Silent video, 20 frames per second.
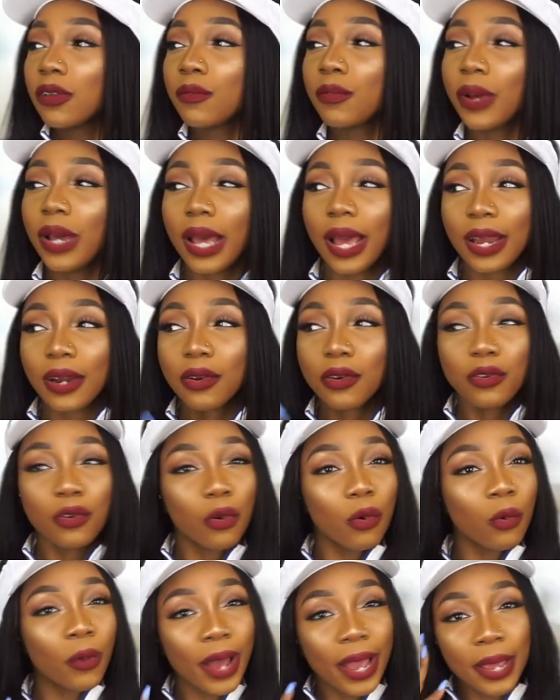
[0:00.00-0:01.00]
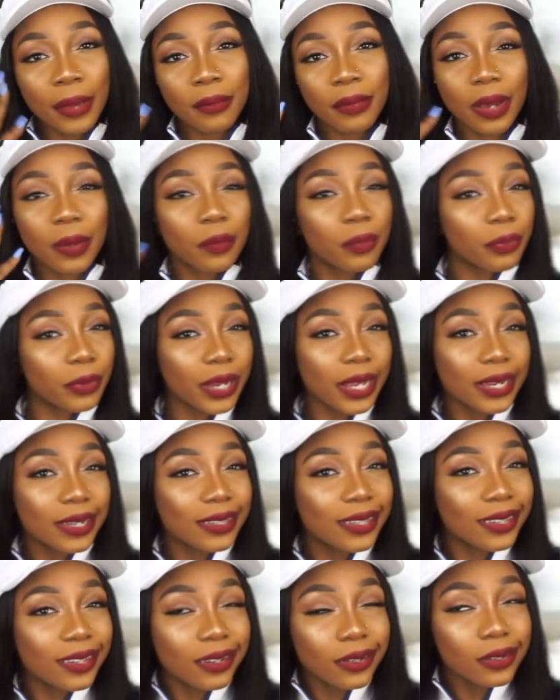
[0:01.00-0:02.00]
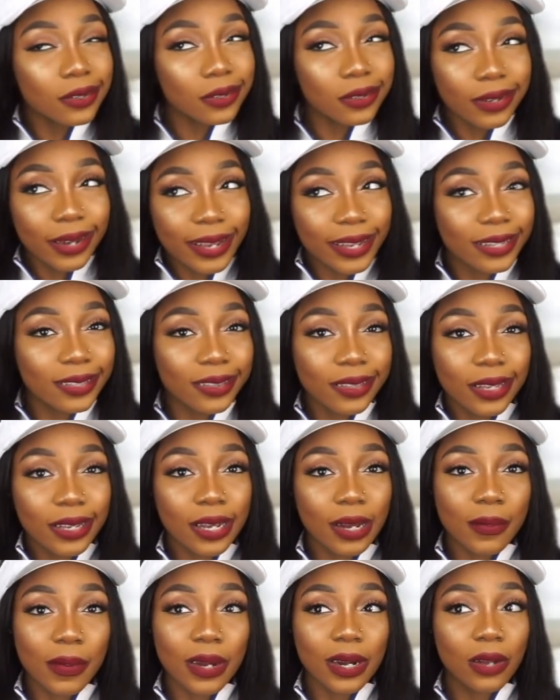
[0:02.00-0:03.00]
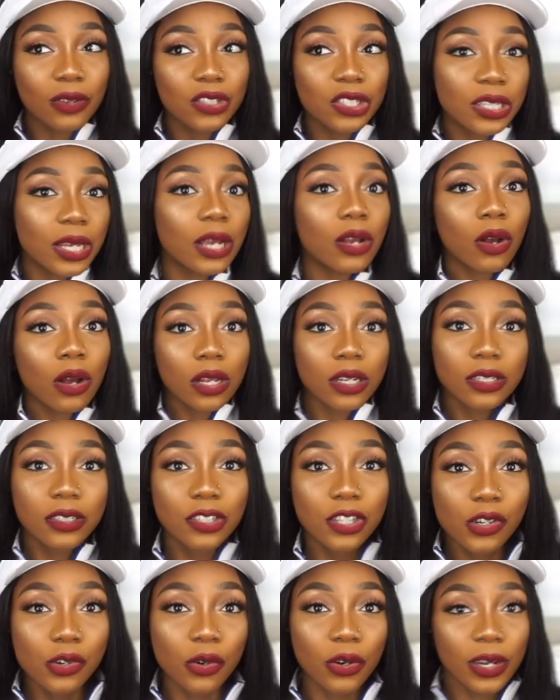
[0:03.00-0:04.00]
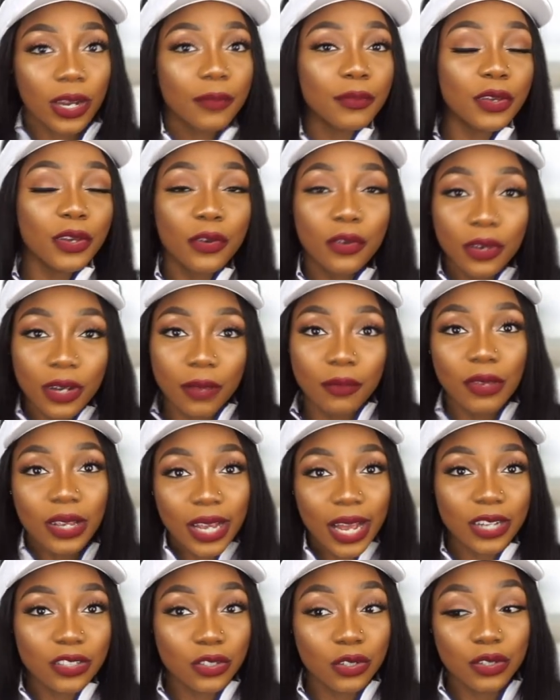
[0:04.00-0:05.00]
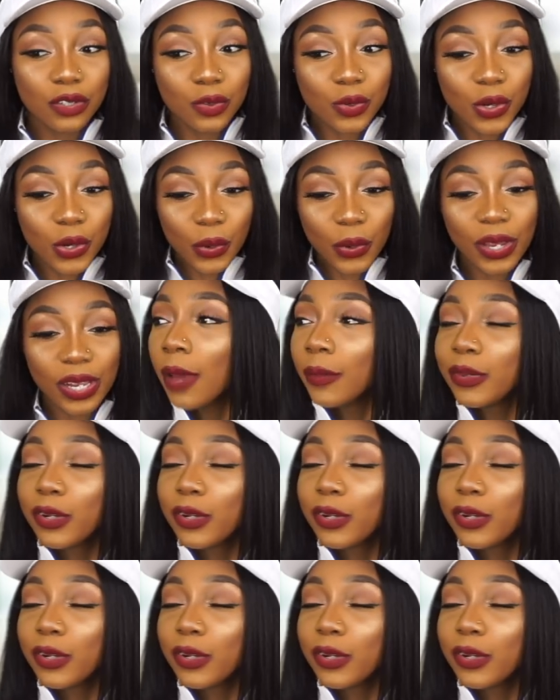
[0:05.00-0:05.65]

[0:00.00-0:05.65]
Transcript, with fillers: but I don't know why my brain didn't like think about it. I was just like, deal, let me let me catch on to it quick.